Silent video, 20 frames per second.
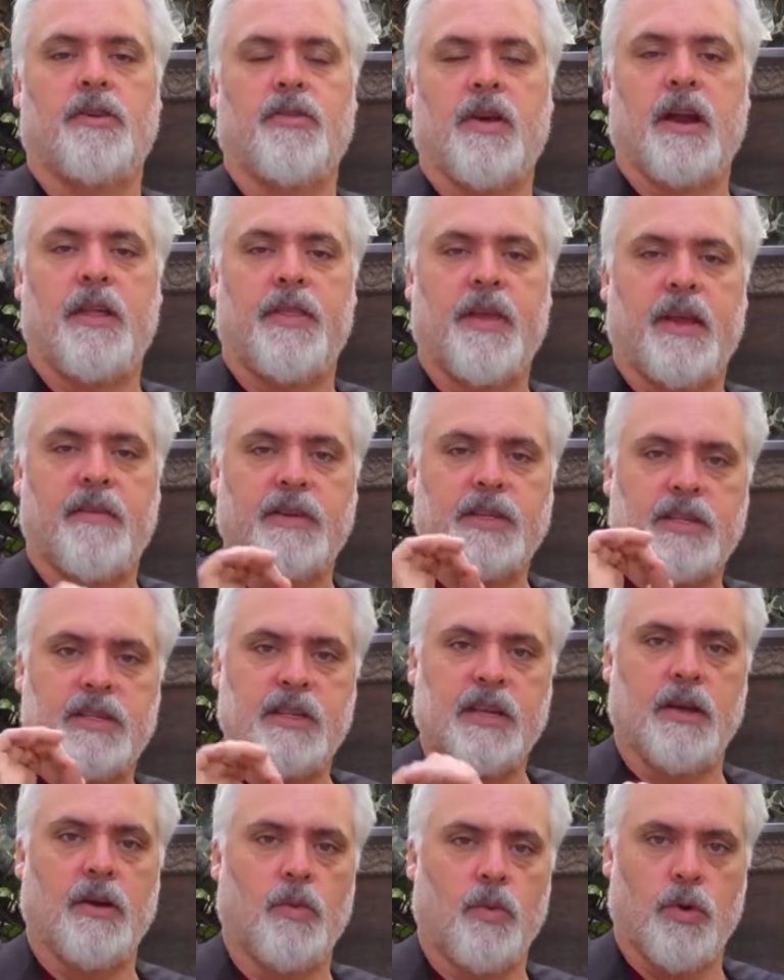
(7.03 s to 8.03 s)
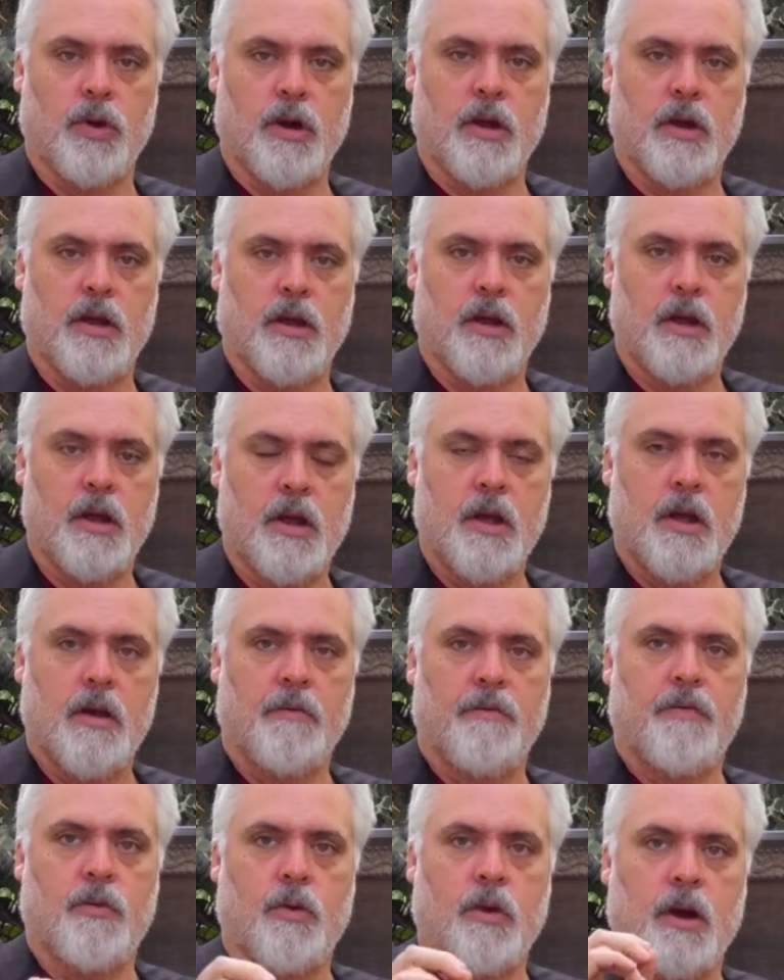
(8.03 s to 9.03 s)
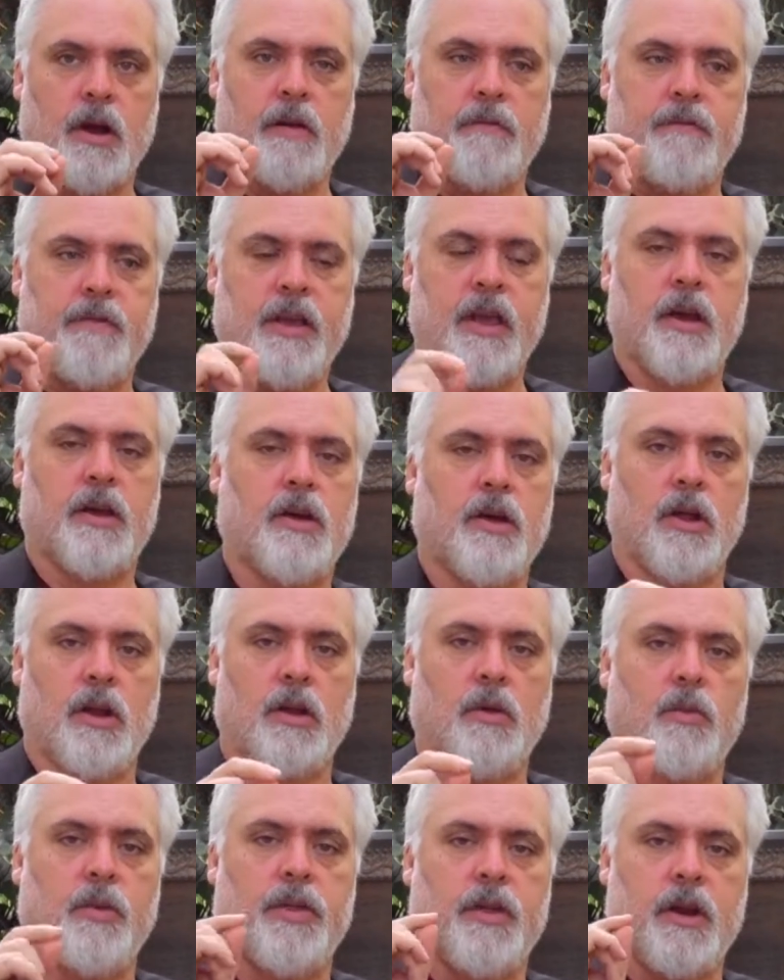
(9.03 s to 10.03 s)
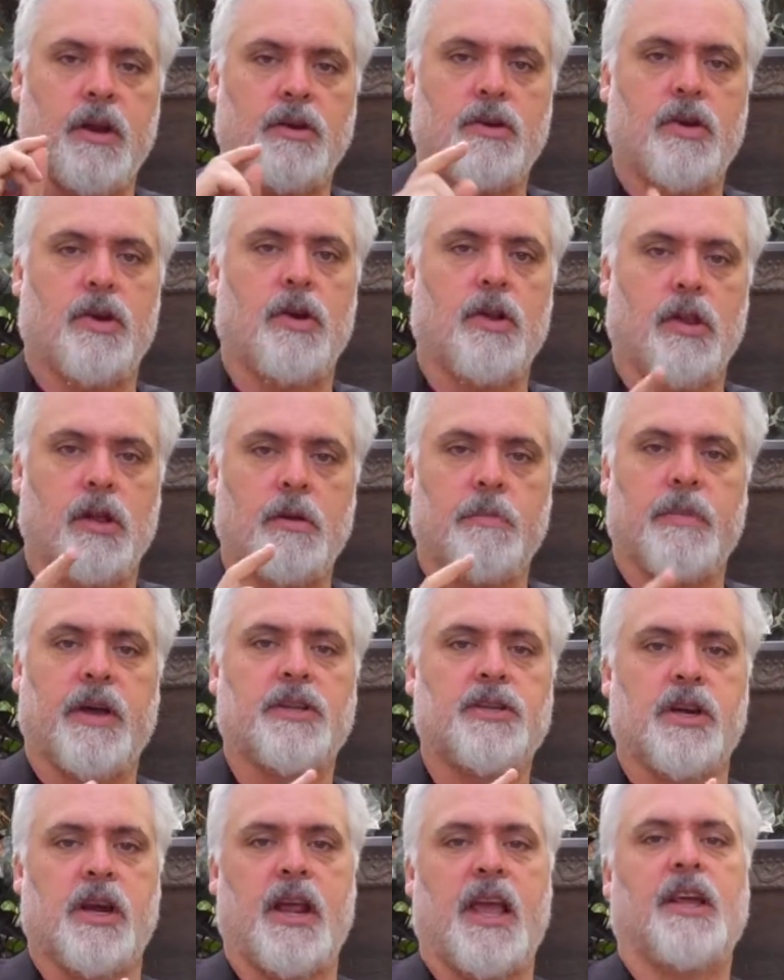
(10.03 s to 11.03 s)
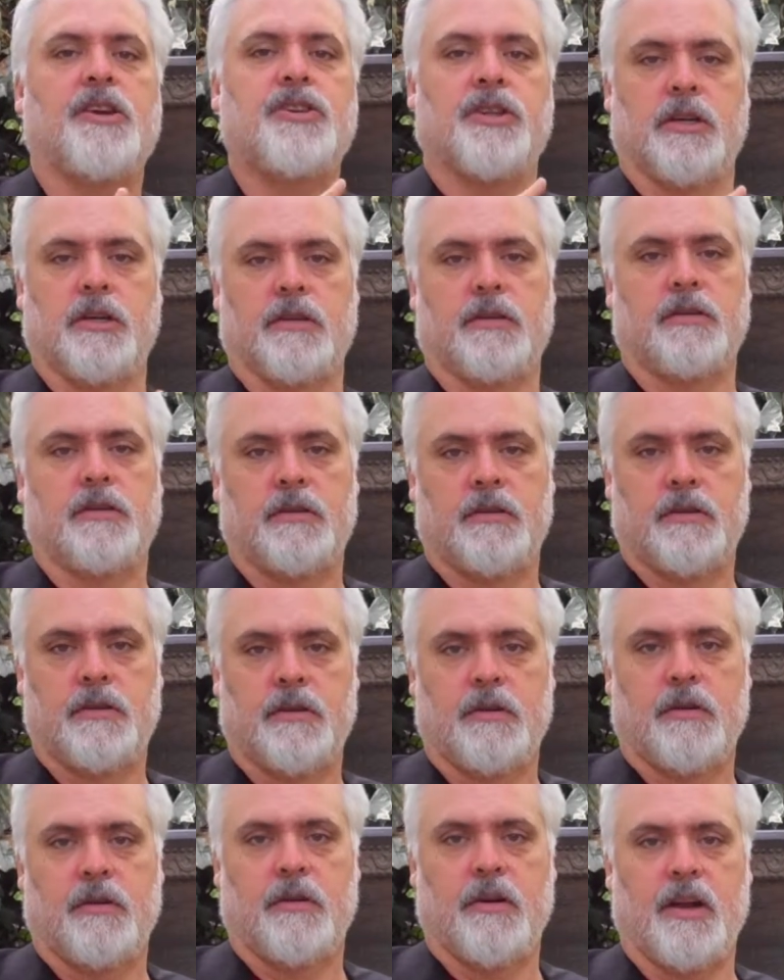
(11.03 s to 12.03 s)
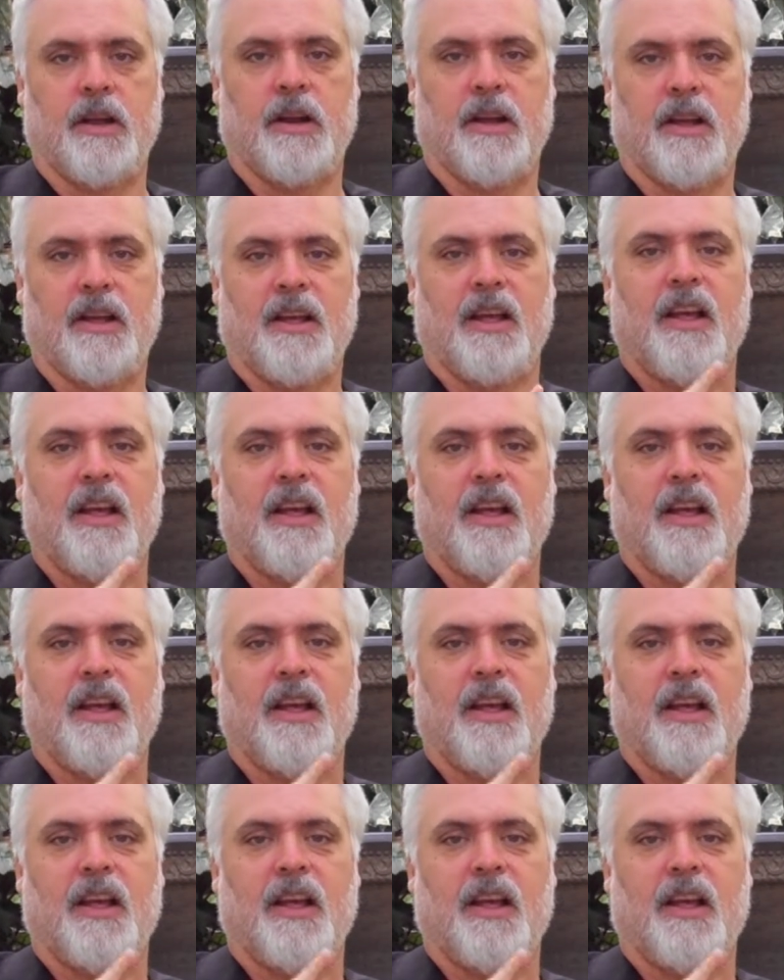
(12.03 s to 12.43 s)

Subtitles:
Try to think of a single word for a vehicle with an internal combustion engine, right?